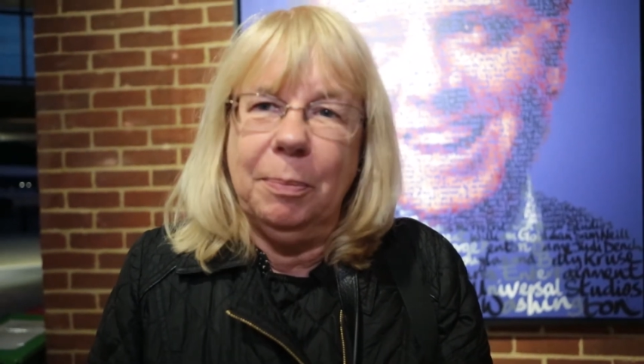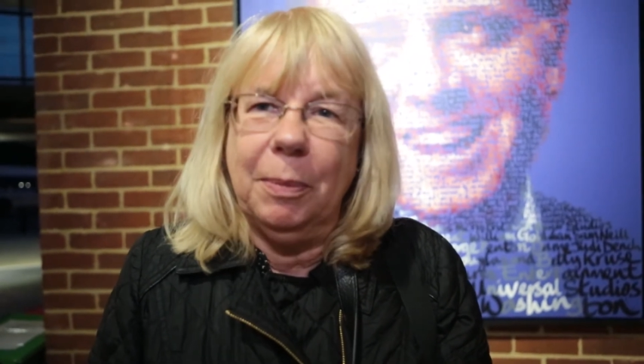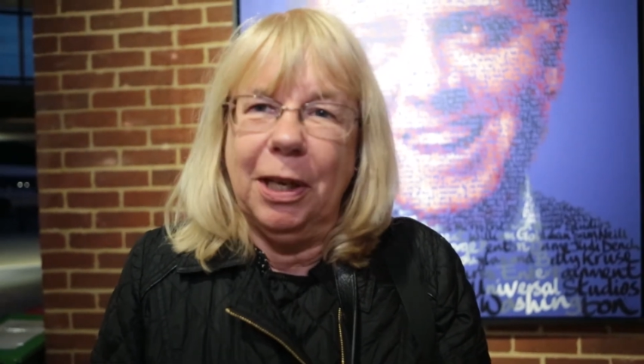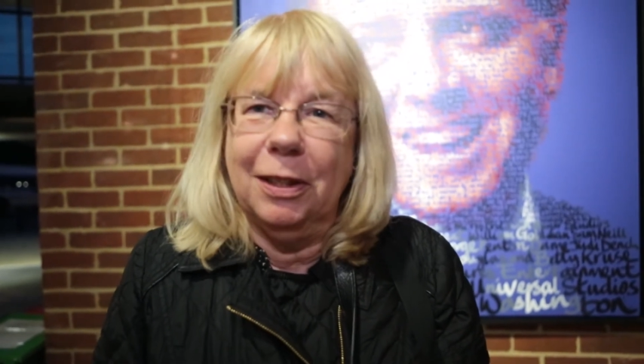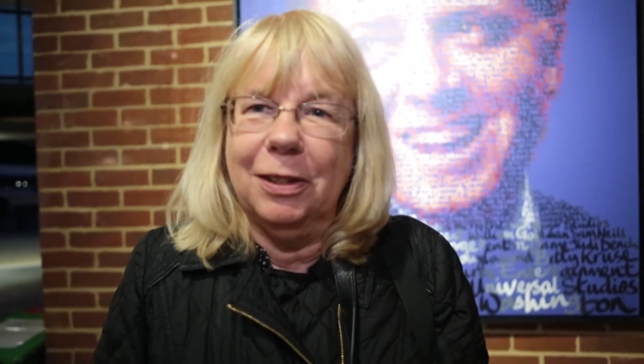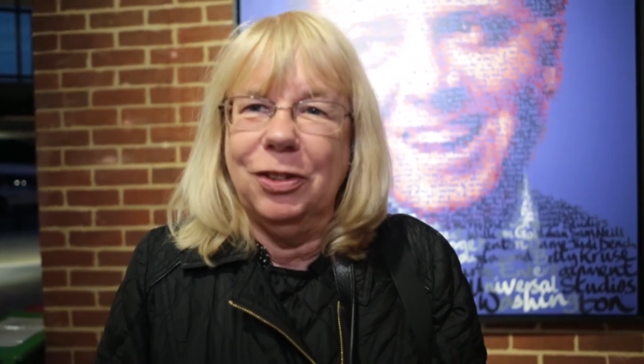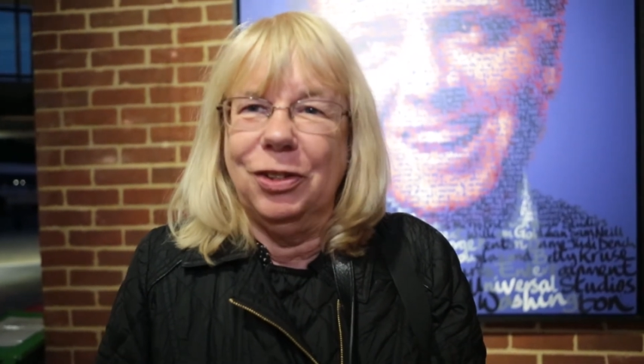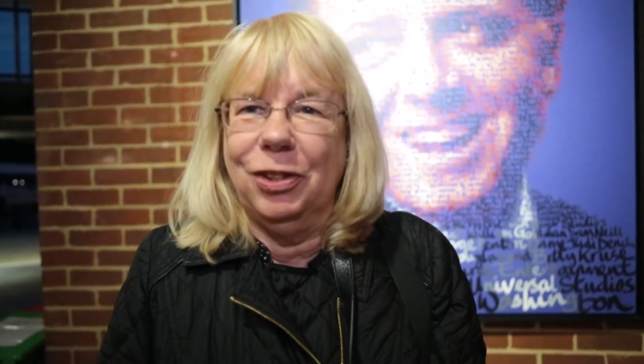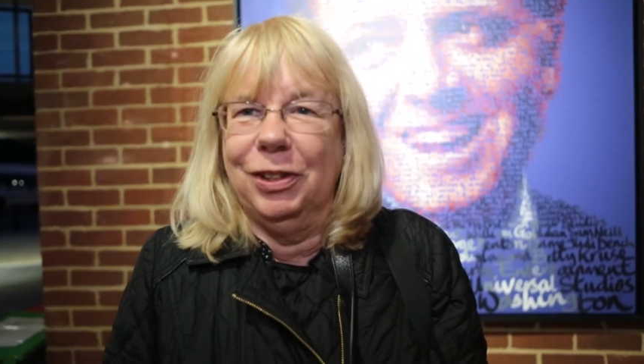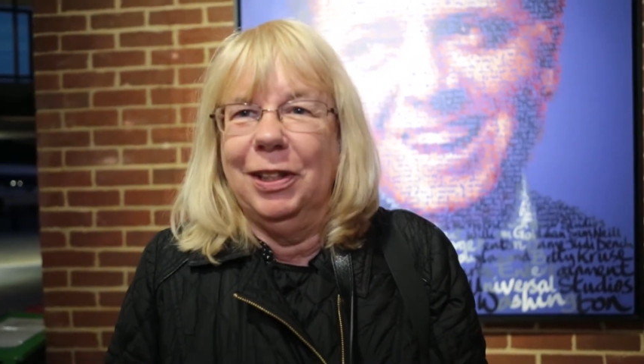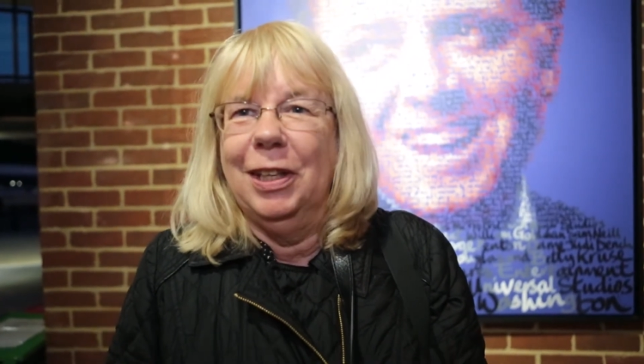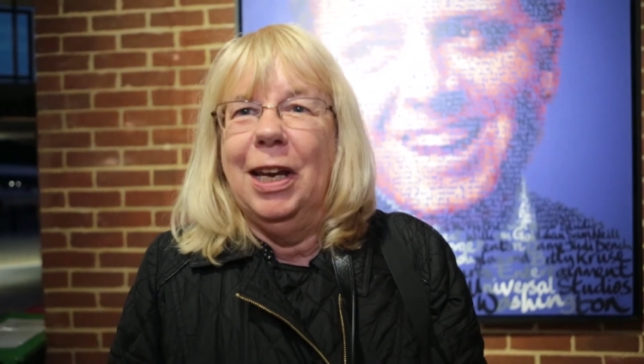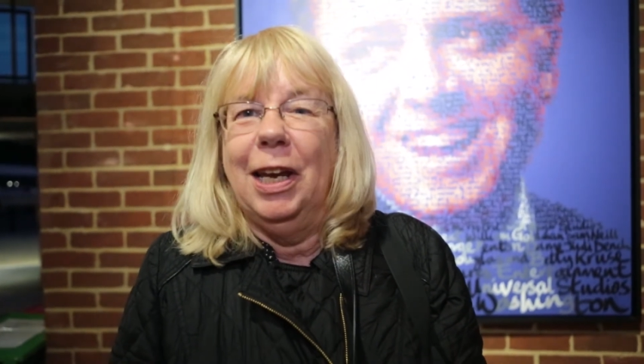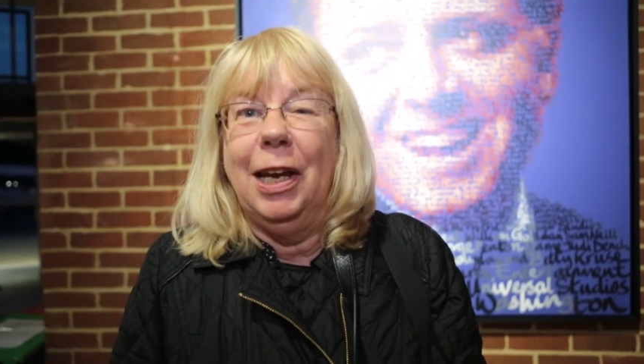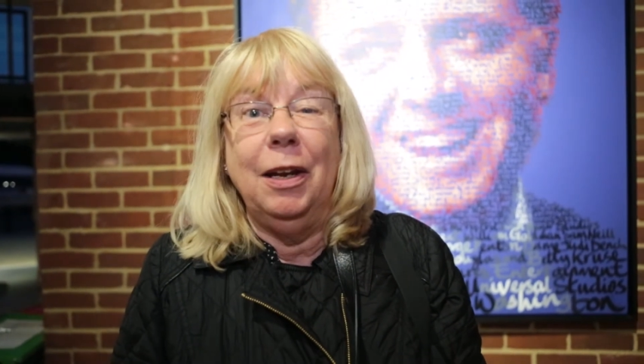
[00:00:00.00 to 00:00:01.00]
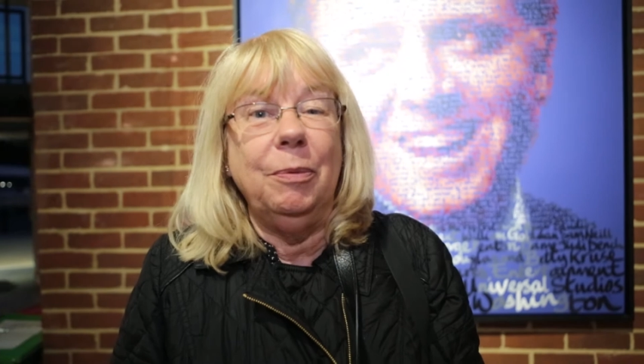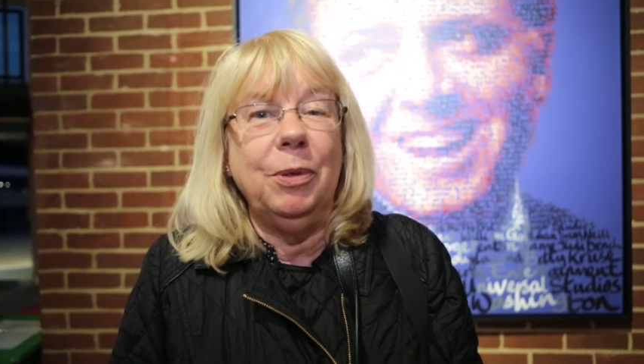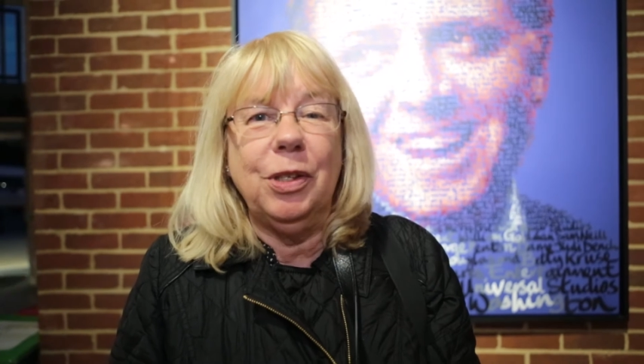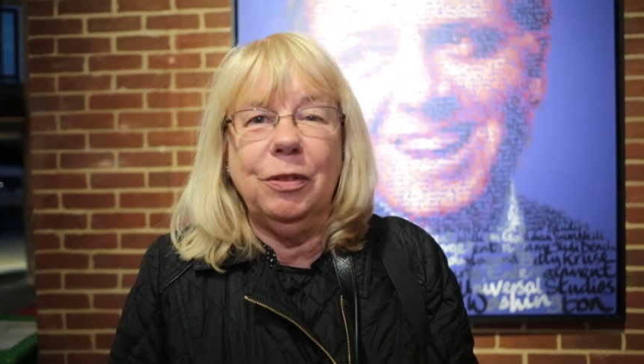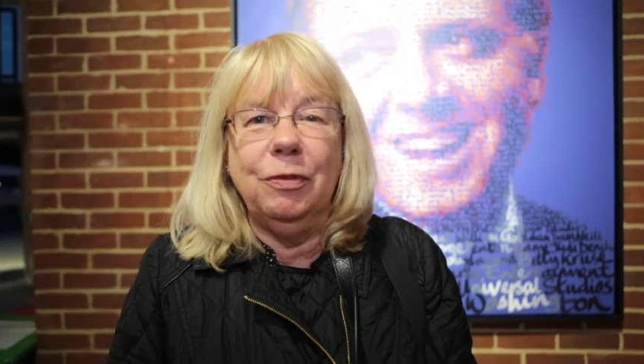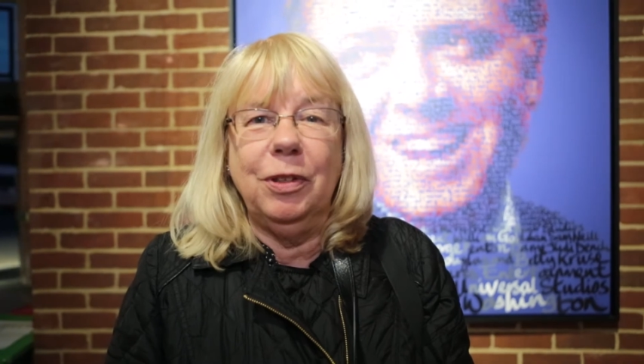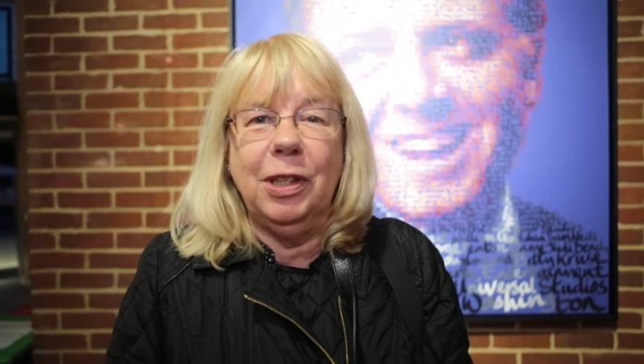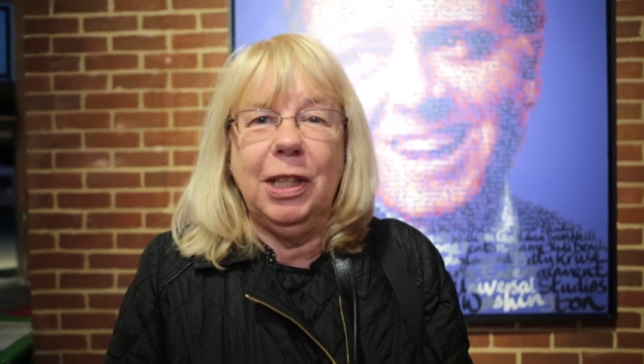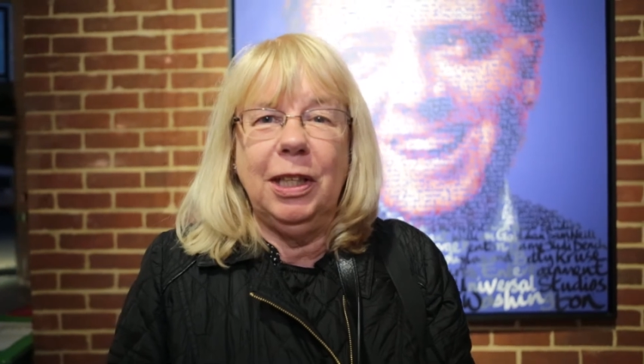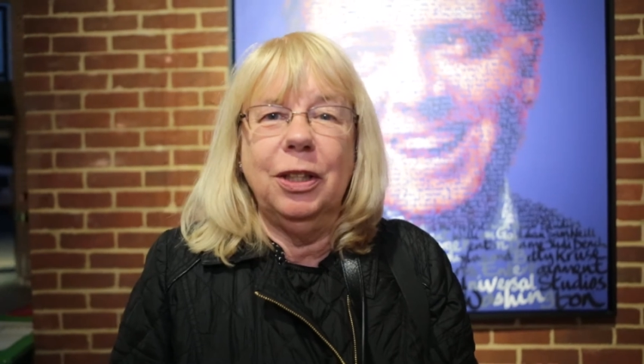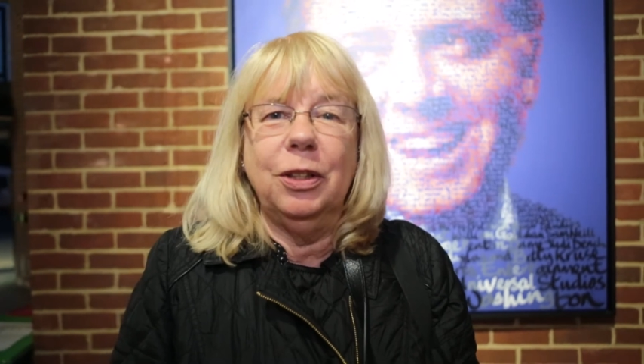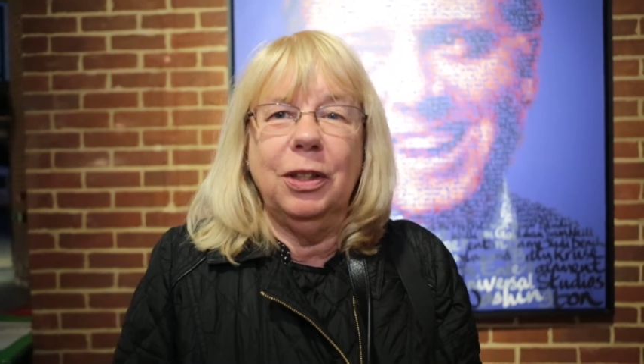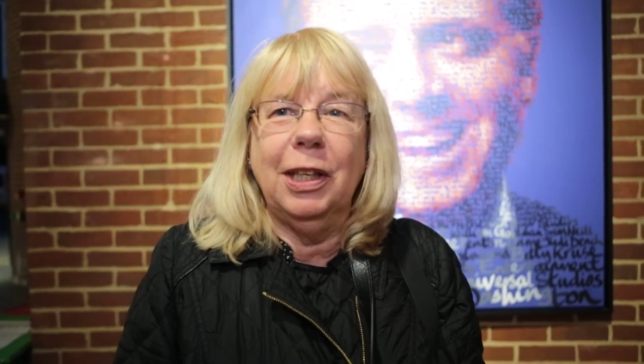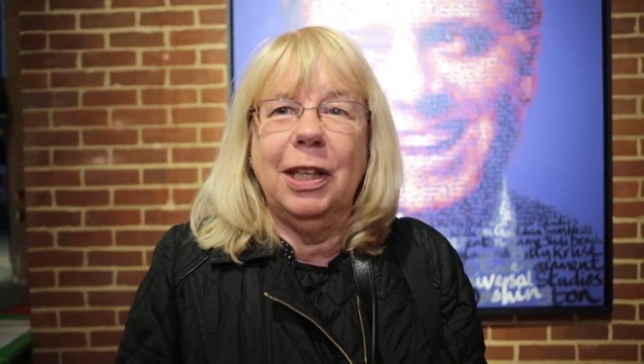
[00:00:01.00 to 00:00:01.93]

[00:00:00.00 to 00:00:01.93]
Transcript: much. It was a really good